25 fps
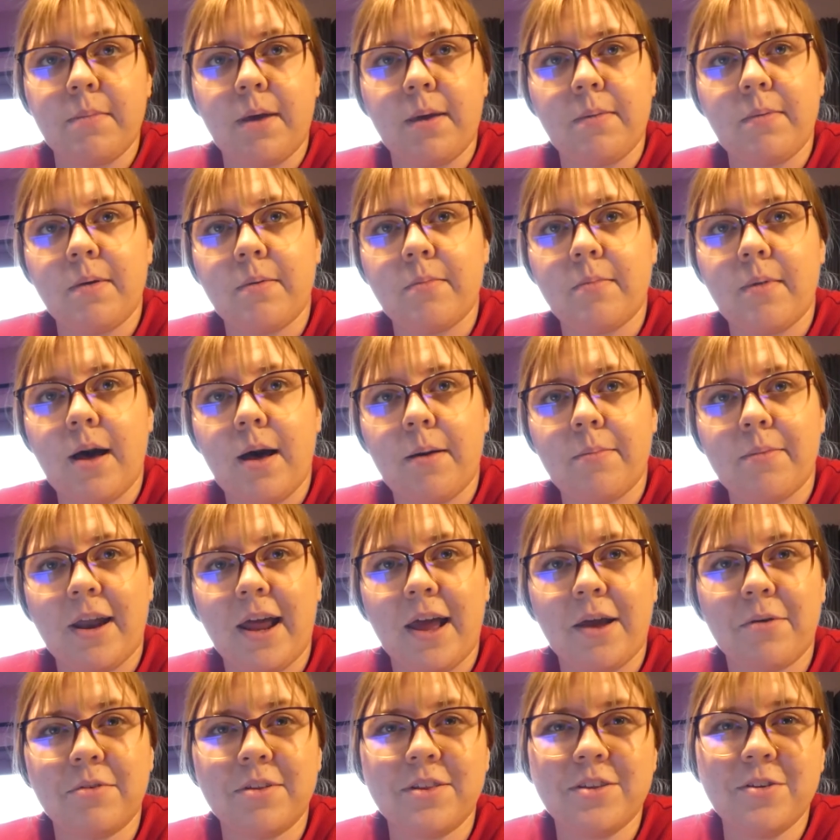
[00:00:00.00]
Maybe mom and
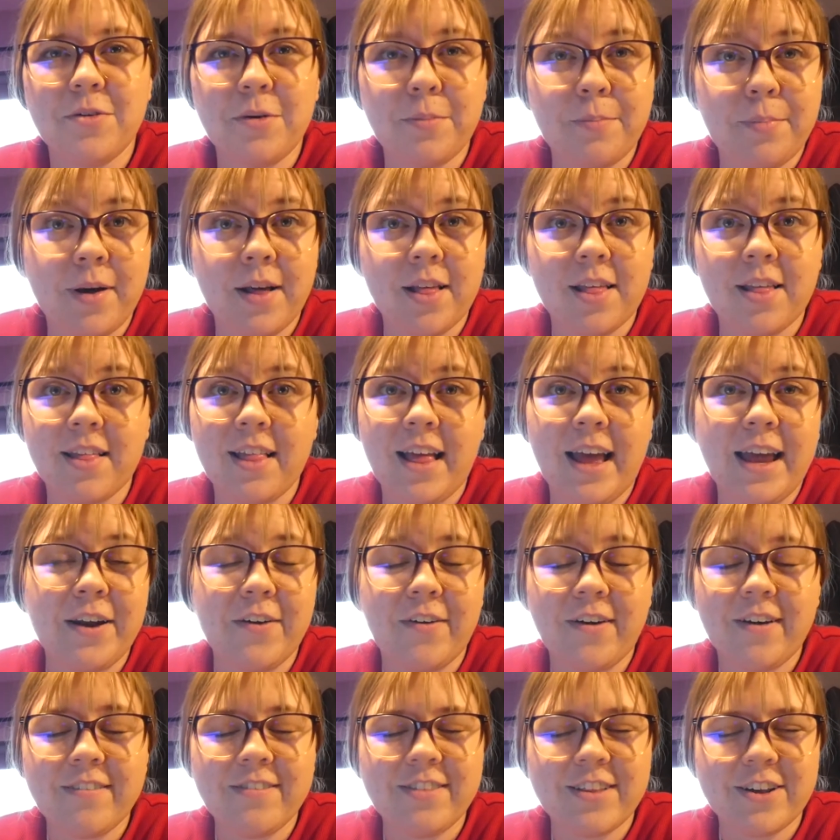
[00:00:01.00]
I will do a puzzle. I know
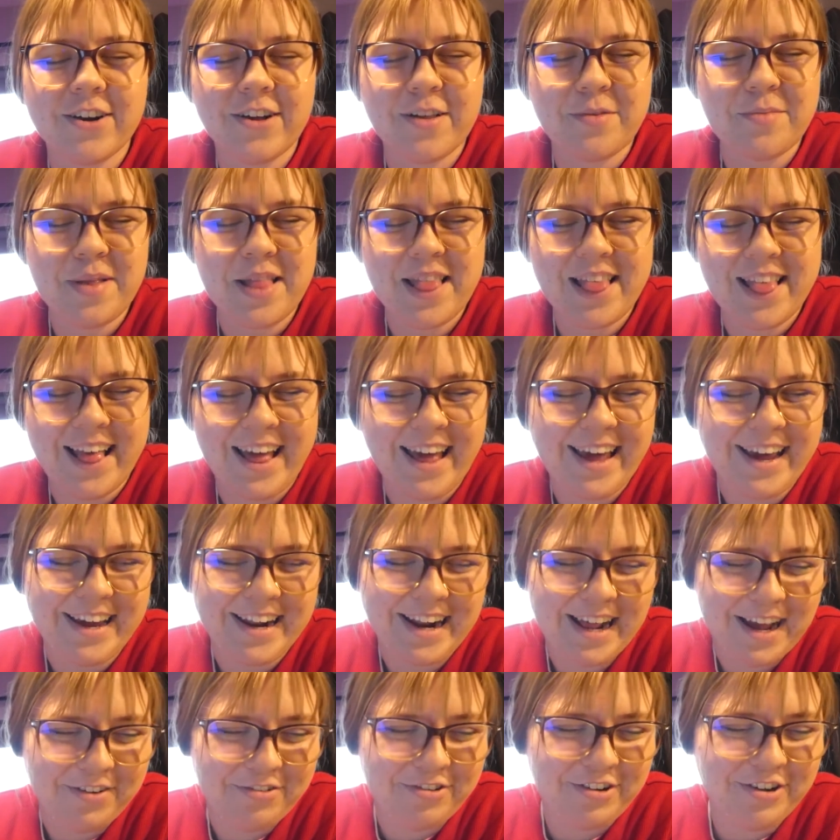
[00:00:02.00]
I've literally been saying
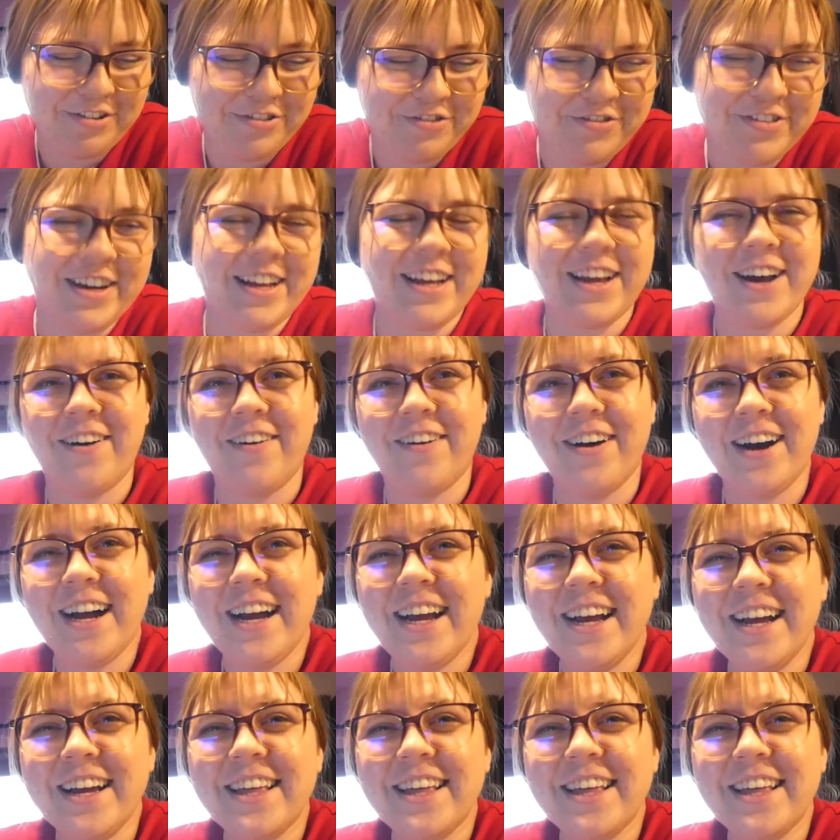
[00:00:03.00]
in every video